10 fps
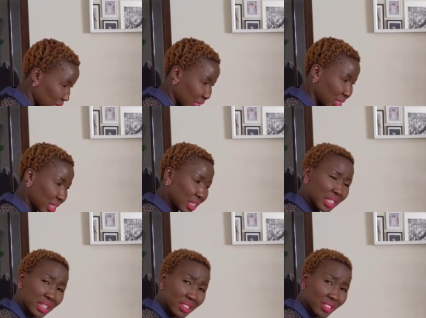the
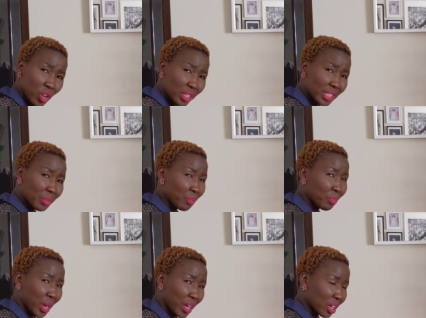details on the
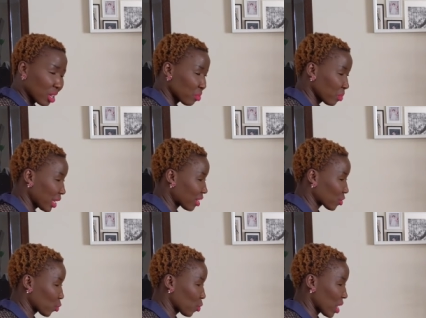bottom
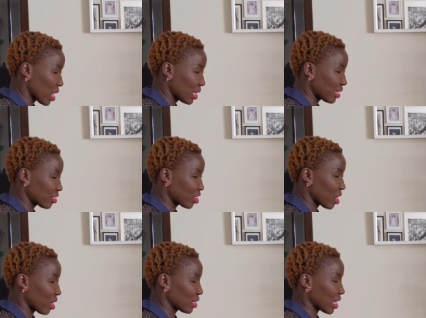as well, is
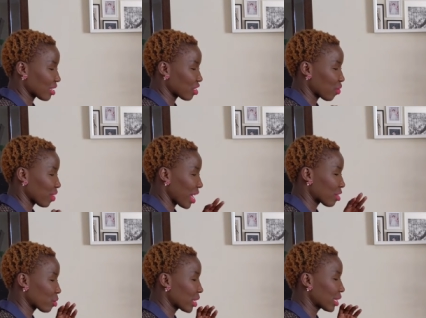not as
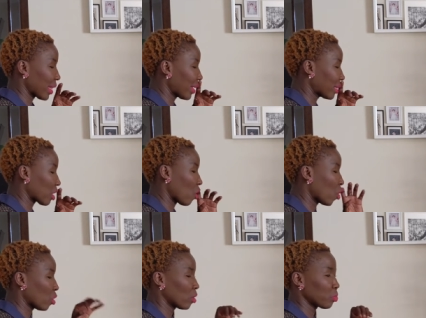flattering. Like the
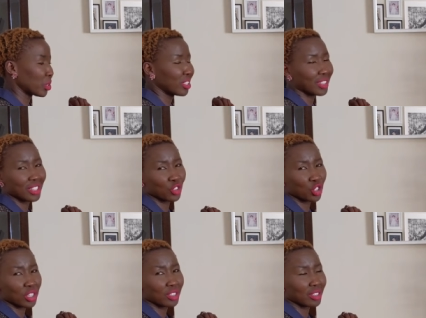whole piece
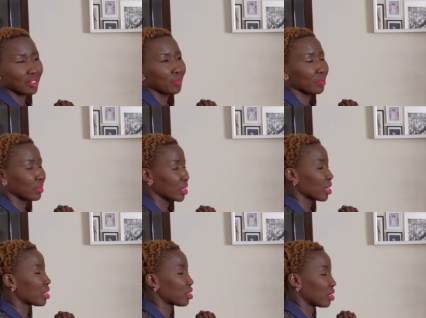is just
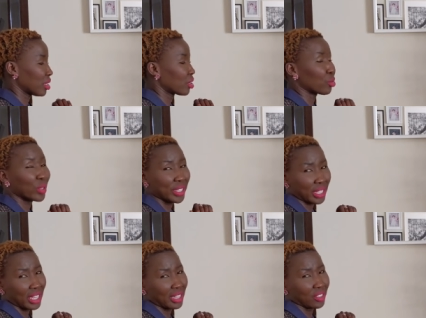
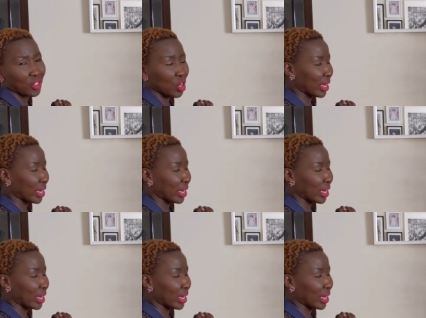ridiculous.